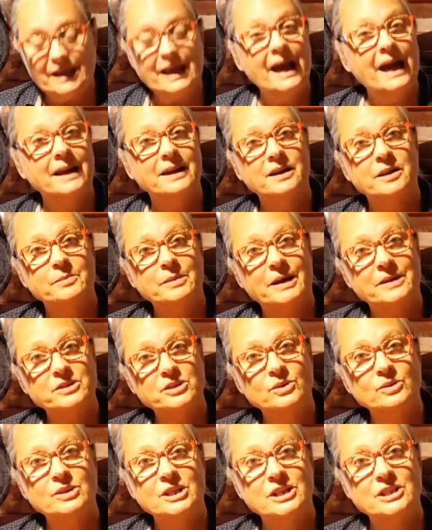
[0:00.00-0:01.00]
added about
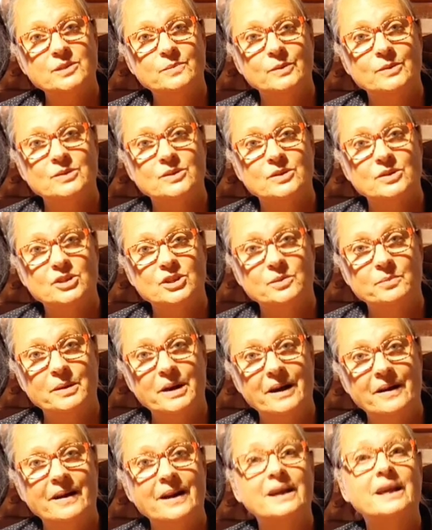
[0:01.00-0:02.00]
2 teaspoons of
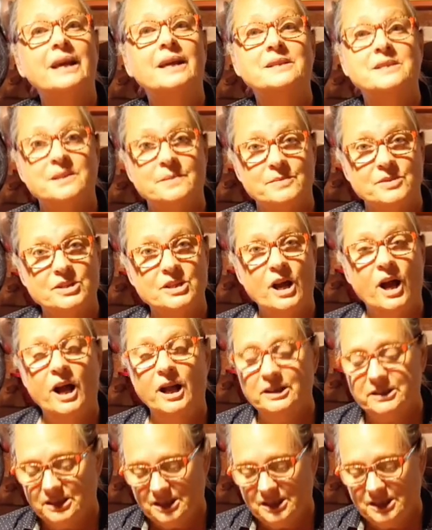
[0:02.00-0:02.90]
turmeric and some salt.